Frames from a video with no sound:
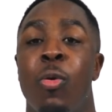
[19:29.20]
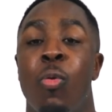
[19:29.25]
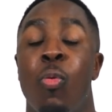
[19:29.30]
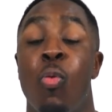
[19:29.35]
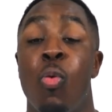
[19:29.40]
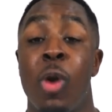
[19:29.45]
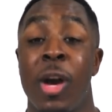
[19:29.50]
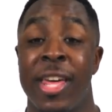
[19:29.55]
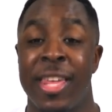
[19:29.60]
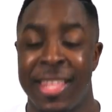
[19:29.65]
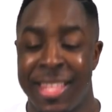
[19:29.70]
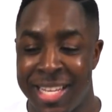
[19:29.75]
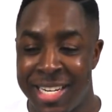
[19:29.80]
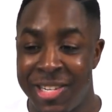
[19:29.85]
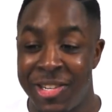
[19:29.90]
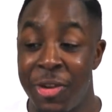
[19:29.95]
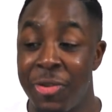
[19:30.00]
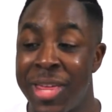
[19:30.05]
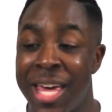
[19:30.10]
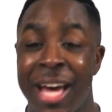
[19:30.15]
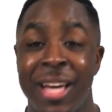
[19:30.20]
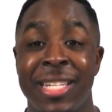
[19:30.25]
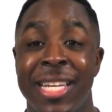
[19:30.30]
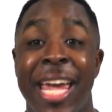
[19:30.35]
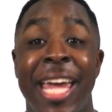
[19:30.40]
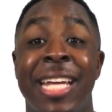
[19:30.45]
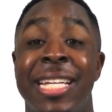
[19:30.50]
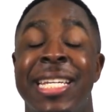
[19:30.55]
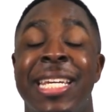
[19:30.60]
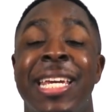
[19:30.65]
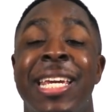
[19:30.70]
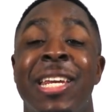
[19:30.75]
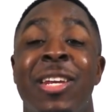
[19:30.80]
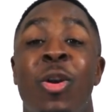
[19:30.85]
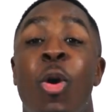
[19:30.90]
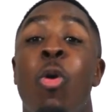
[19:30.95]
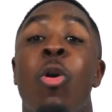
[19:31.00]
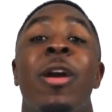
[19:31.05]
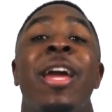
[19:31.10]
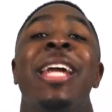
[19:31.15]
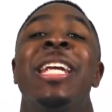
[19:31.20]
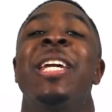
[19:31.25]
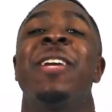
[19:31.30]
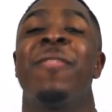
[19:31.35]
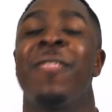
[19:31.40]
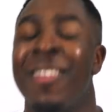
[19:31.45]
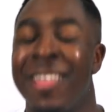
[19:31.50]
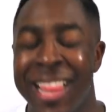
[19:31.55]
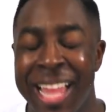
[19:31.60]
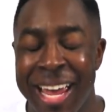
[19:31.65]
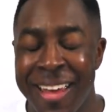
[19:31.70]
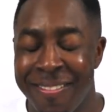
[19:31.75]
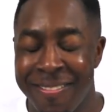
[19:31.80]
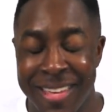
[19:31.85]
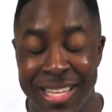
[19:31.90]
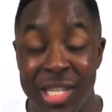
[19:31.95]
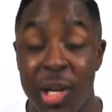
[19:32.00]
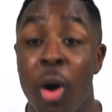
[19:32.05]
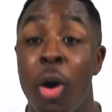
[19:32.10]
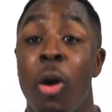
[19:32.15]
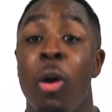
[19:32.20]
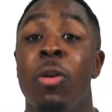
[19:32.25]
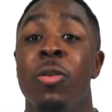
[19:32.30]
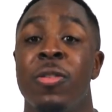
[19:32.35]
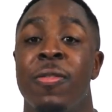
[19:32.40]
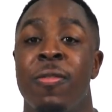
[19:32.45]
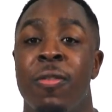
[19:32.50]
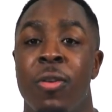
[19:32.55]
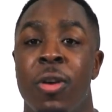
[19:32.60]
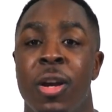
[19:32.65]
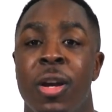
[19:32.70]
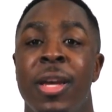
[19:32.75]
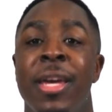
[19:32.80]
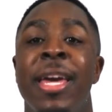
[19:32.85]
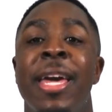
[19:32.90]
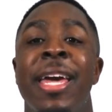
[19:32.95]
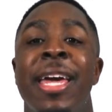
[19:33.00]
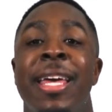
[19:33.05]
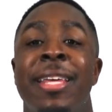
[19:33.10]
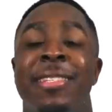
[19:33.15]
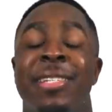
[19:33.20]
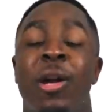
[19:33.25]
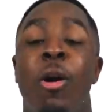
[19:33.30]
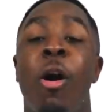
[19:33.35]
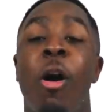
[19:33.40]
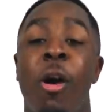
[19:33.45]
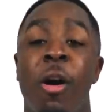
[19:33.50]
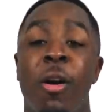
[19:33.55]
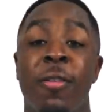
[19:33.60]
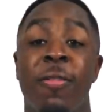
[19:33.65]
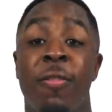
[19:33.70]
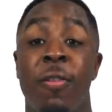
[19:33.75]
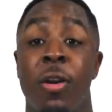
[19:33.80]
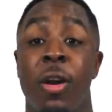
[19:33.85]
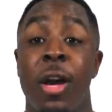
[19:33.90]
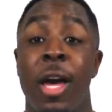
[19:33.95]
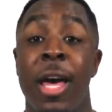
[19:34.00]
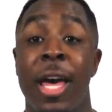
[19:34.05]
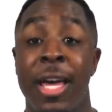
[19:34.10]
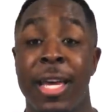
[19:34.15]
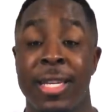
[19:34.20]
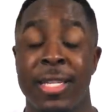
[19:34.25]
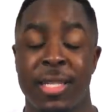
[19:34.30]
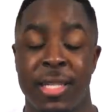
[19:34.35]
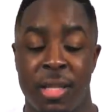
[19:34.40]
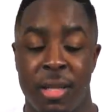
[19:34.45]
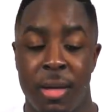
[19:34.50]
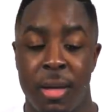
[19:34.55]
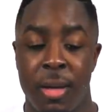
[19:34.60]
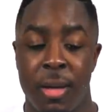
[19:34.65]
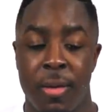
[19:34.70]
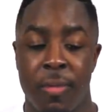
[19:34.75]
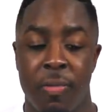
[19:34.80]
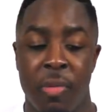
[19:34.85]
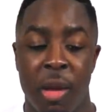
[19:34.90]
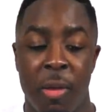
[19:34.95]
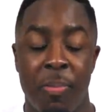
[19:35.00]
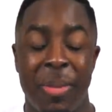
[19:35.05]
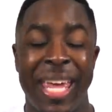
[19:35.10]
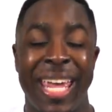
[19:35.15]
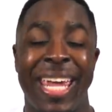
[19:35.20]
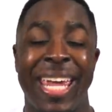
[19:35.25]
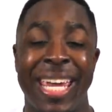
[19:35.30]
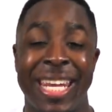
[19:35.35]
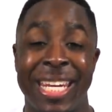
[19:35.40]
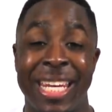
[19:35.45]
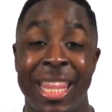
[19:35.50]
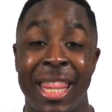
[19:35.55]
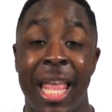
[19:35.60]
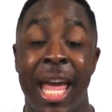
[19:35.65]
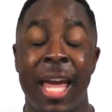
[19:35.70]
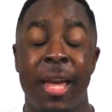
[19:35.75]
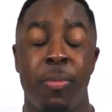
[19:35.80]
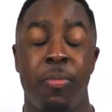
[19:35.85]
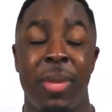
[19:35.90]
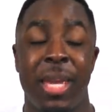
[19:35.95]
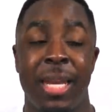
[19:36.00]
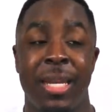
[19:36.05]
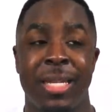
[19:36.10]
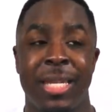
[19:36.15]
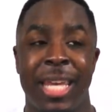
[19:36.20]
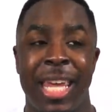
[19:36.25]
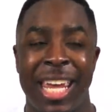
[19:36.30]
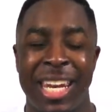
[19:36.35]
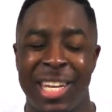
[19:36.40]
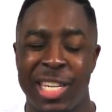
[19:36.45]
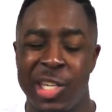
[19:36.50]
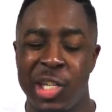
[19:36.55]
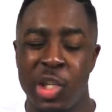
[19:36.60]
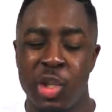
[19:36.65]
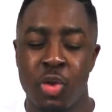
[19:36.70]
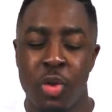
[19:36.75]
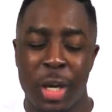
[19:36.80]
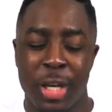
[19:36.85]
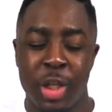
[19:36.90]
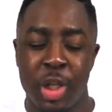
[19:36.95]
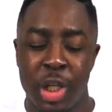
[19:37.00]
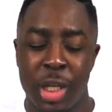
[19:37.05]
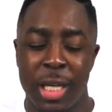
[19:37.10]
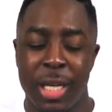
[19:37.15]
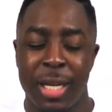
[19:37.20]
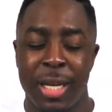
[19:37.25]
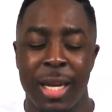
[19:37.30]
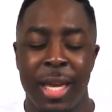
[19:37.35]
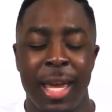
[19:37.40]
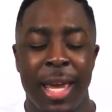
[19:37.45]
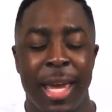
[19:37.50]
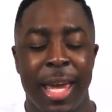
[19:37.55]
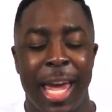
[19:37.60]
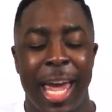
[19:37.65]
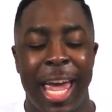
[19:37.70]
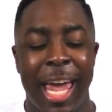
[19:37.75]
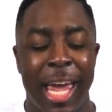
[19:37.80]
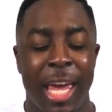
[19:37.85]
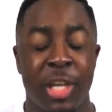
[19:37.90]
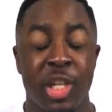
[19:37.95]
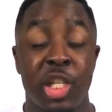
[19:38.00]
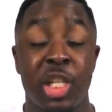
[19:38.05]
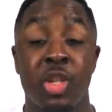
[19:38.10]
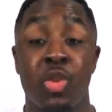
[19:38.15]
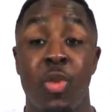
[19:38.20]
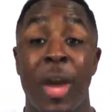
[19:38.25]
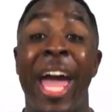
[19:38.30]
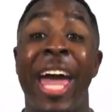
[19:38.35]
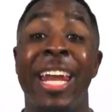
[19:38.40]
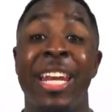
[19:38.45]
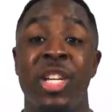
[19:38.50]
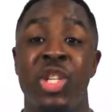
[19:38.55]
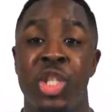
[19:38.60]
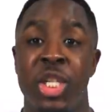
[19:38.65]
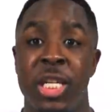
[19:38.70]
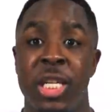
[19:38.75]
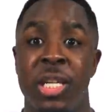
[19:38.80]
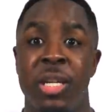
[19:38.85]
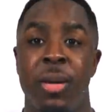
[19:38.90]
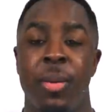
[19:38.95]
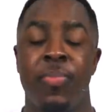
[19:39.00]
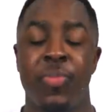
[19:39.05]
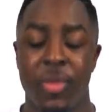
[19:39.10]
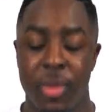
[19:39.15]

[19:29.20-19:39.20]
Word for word: what 2018 or any of our life is called for. It's called for us being in alignment in instruction and strategy.